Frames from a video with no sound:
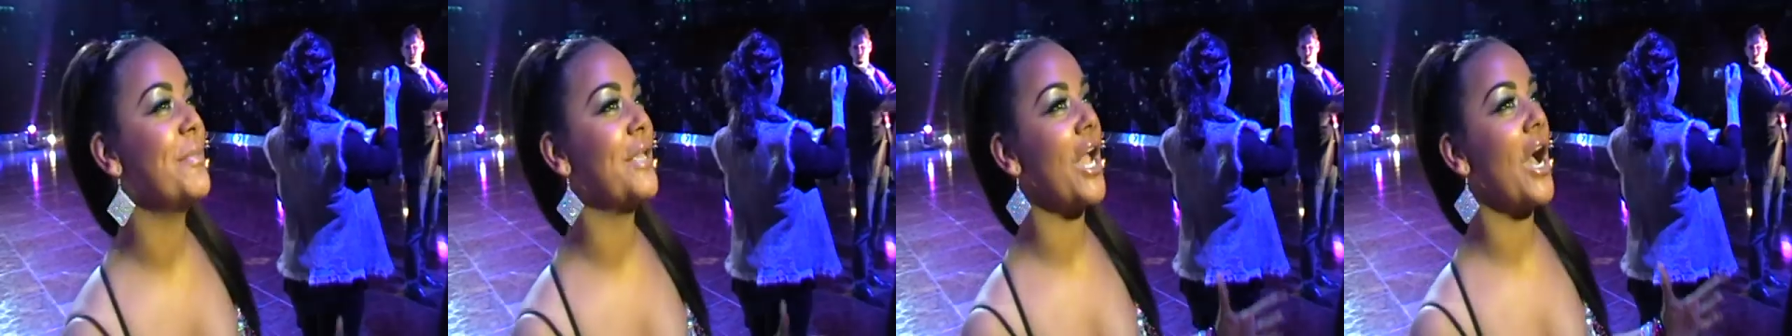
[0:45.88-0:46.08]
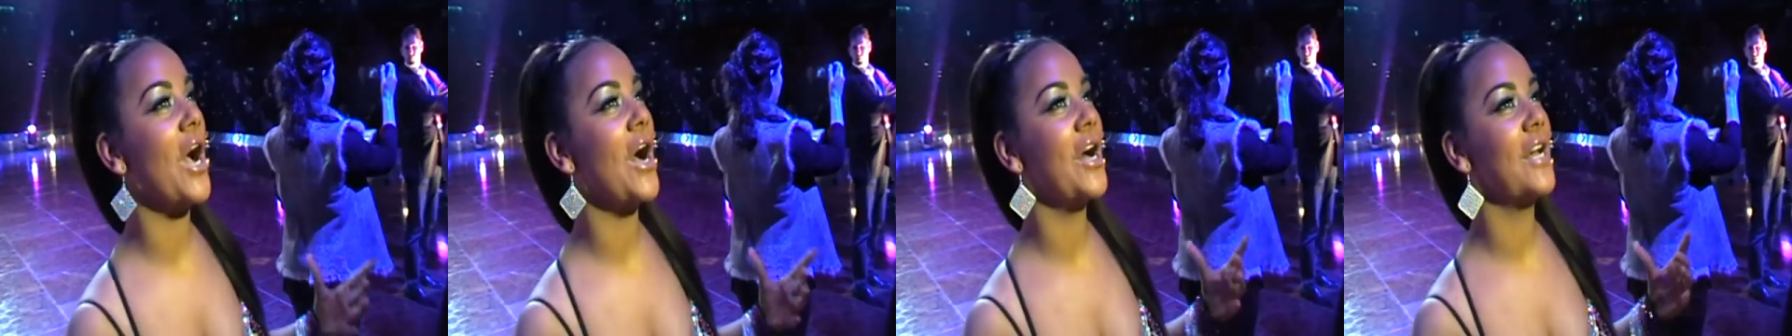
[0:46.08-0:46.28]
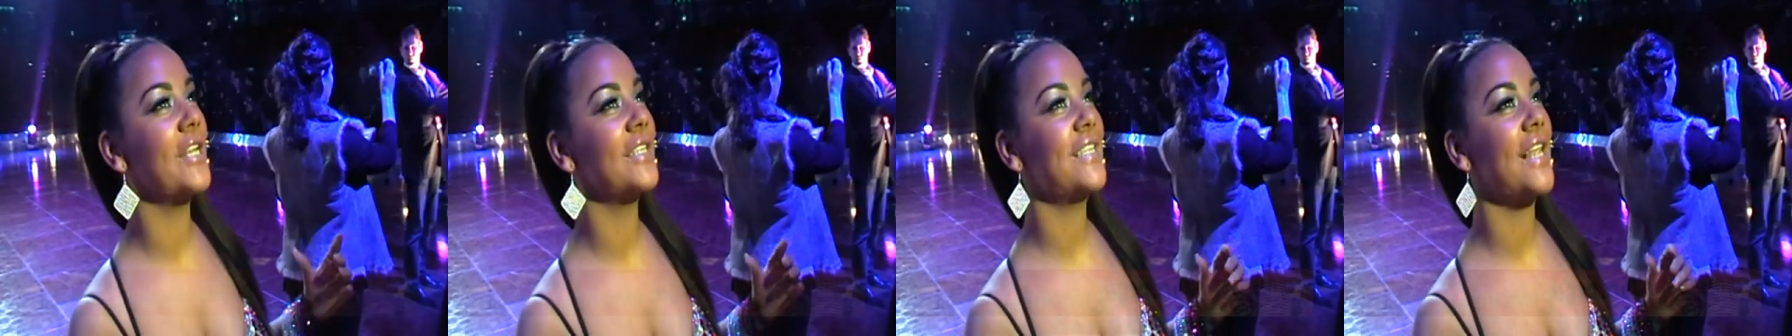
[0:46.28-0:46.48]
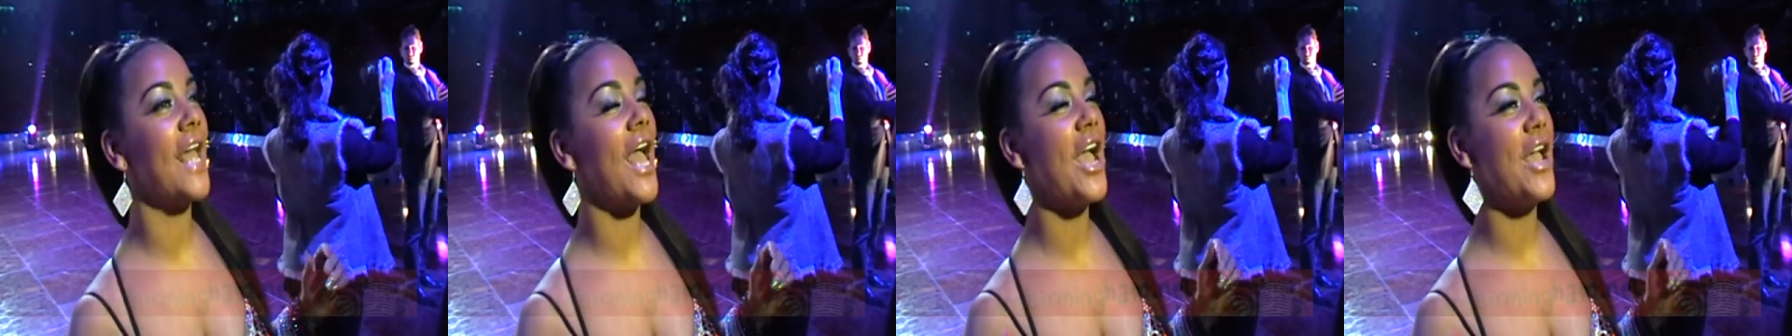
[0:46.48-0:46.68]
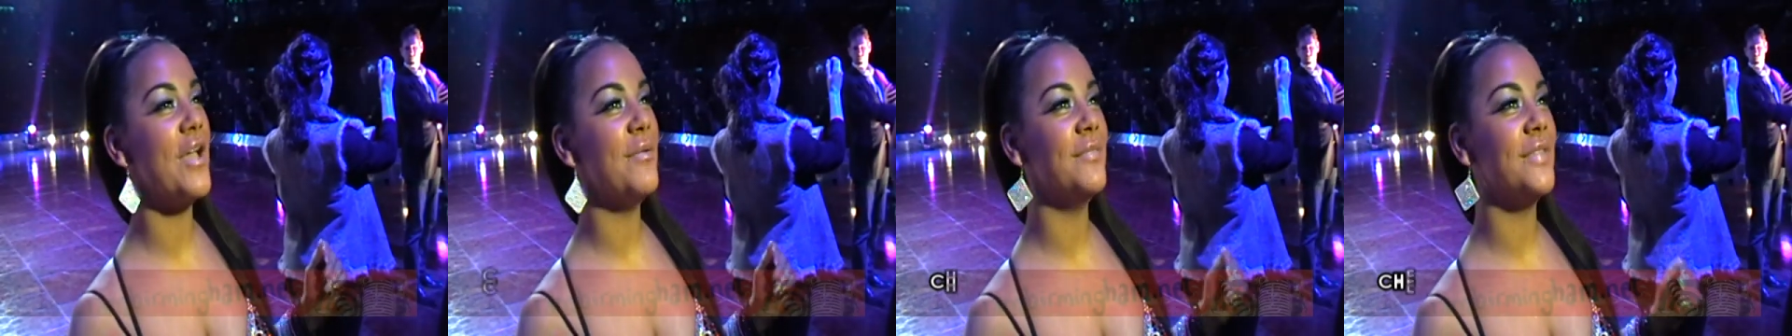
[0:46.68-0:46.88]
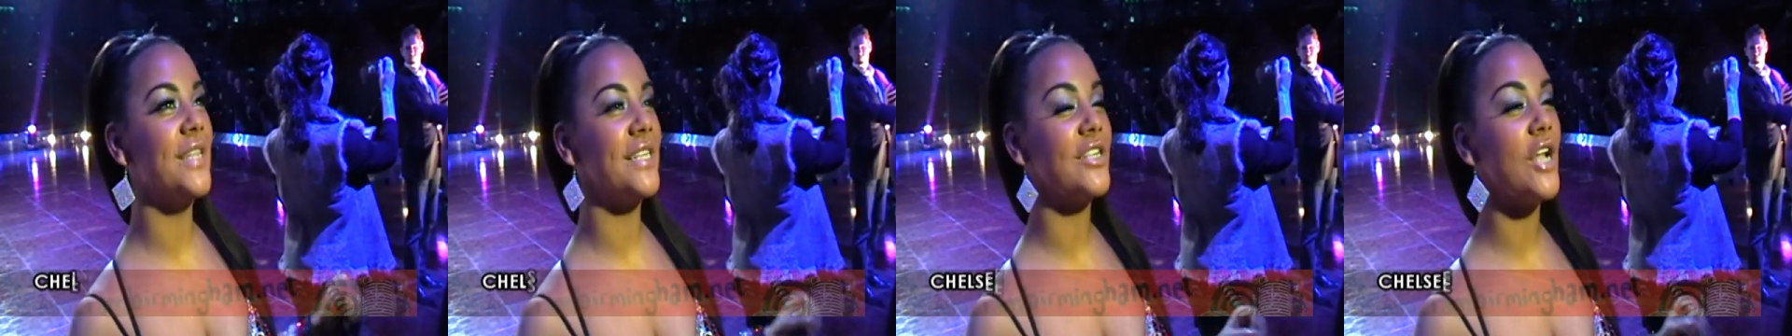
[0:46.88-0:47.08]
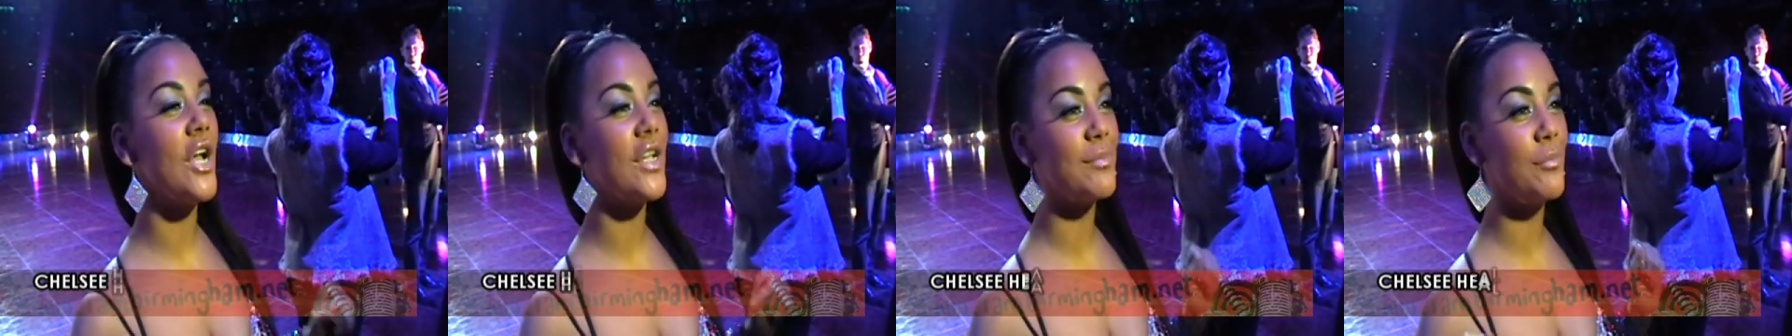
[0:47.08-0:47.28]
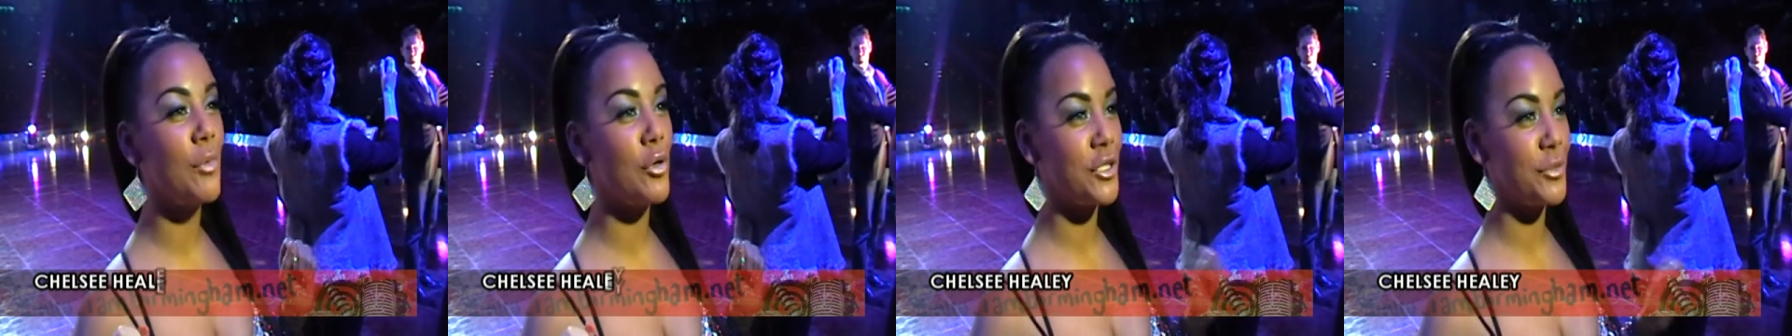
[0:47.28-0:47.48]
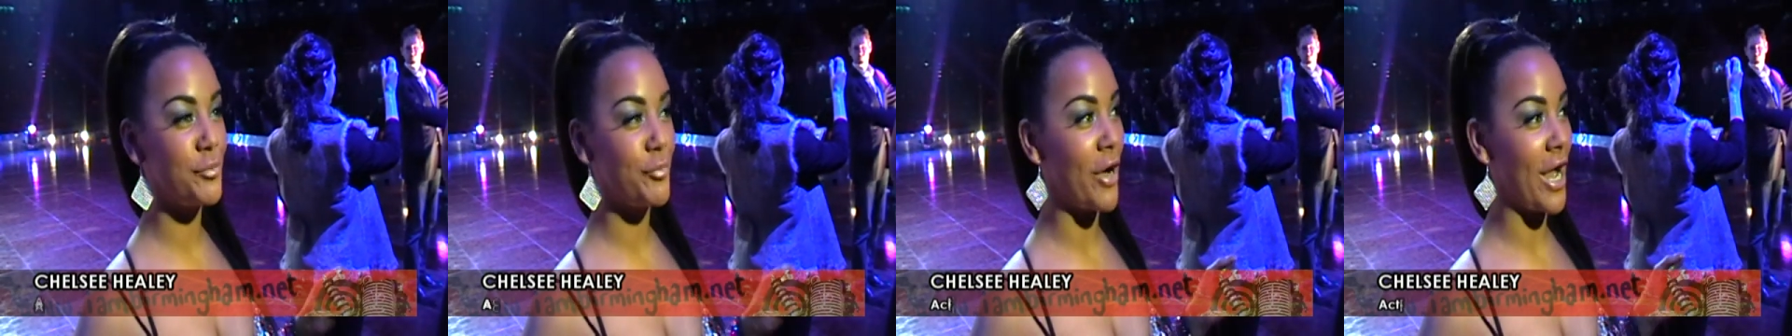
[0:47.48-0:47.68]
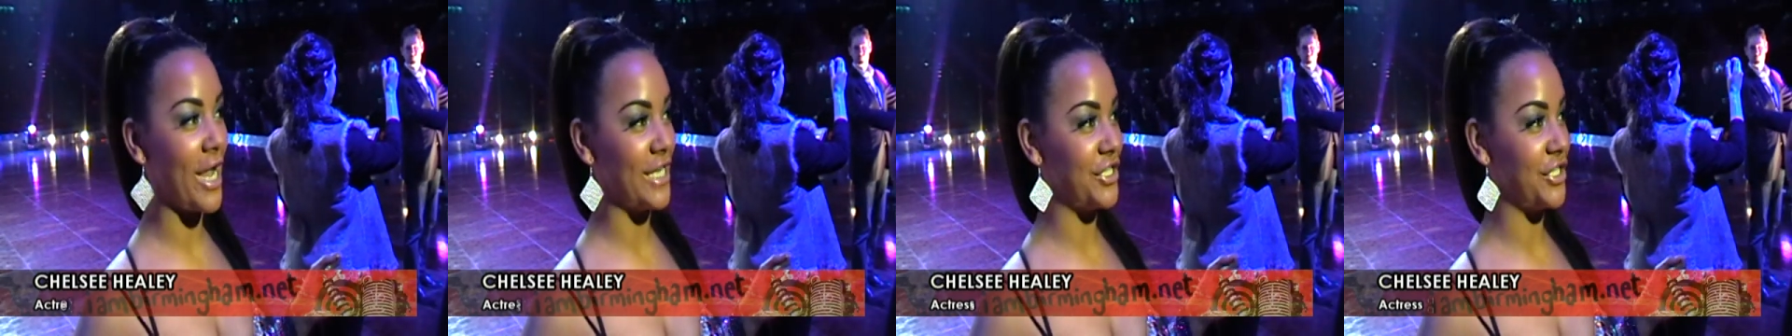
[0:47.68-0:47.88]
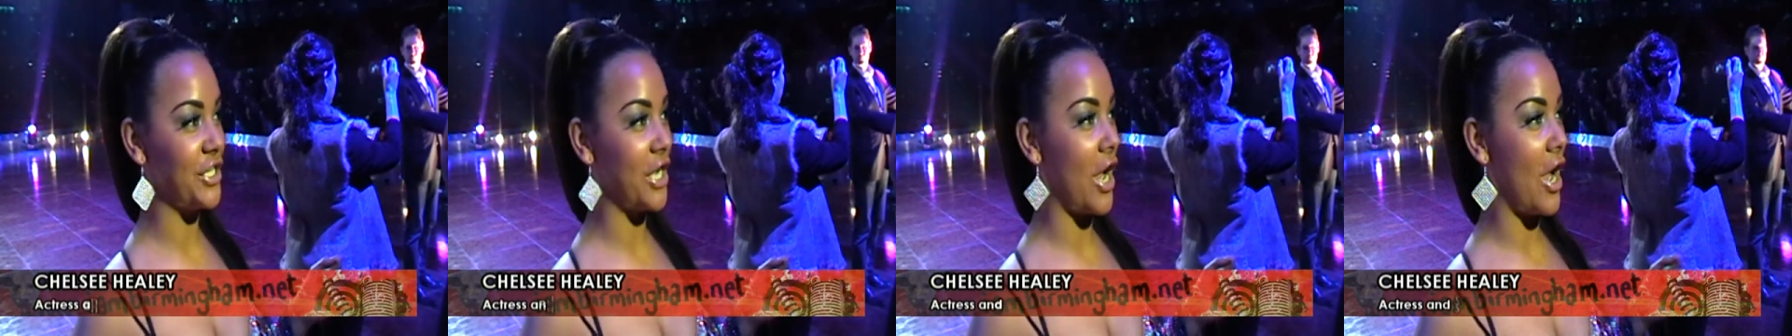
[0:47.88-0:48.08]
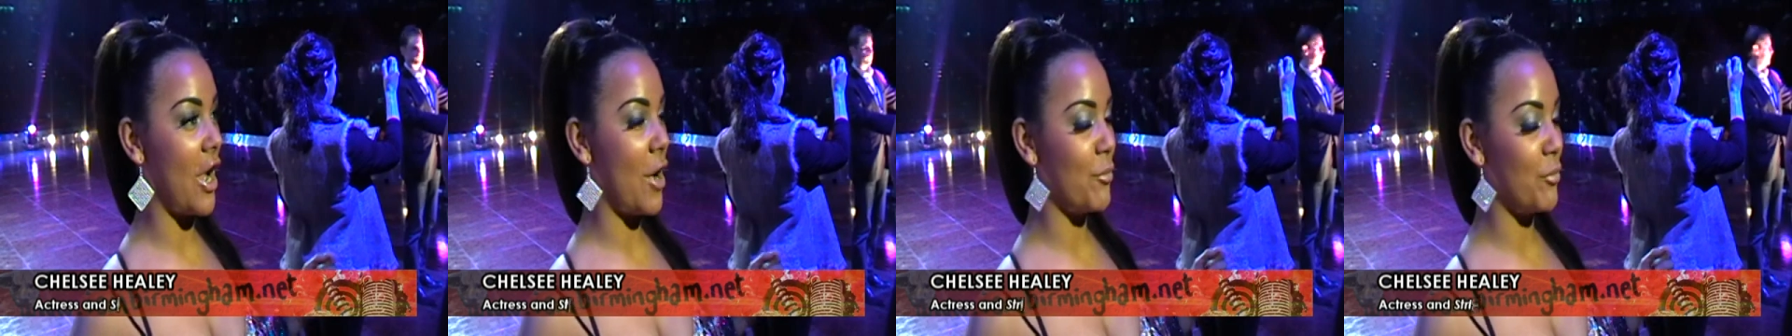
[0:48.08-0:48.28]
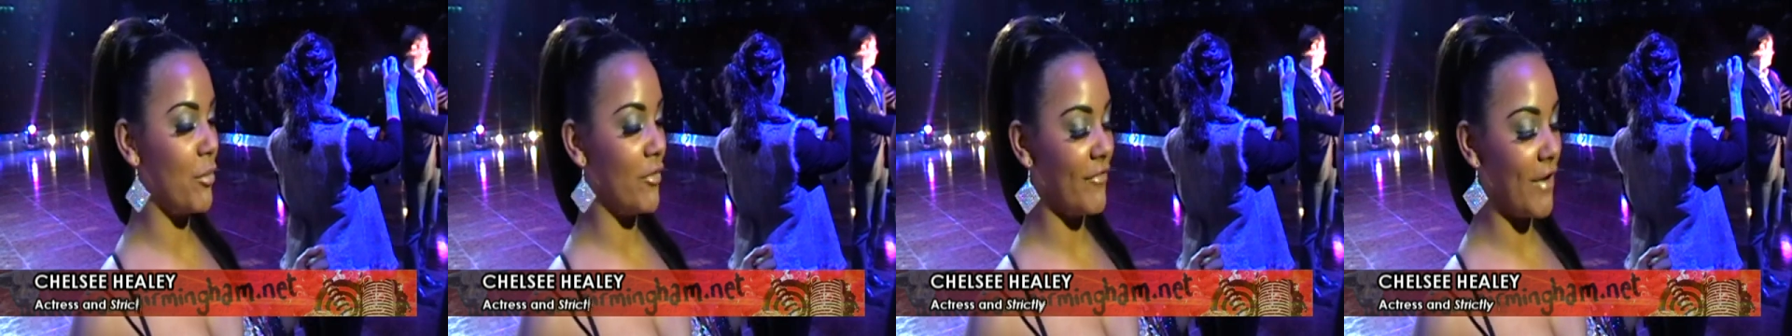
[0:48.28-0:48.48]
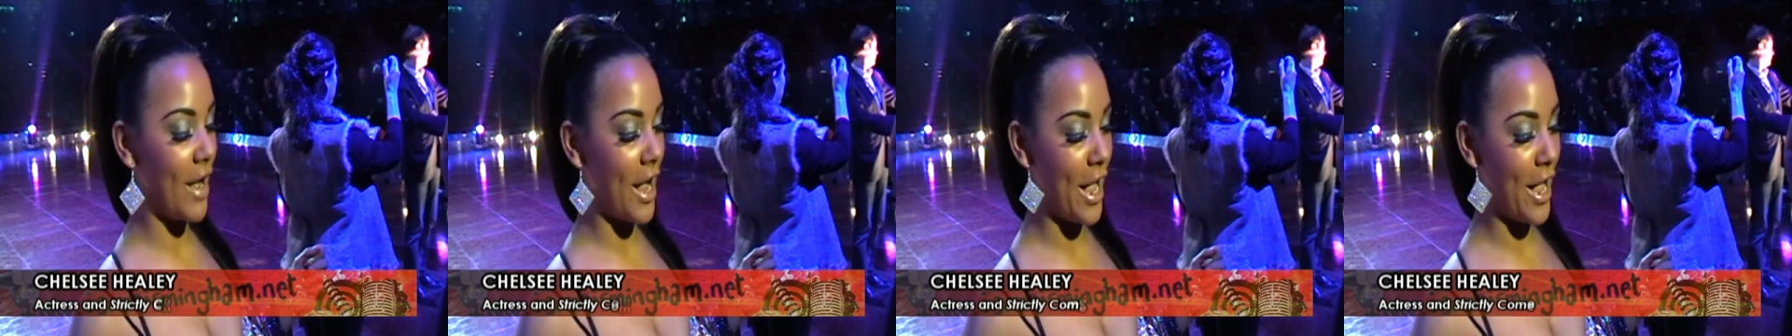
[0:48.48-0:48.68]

because there's not as much pressure. We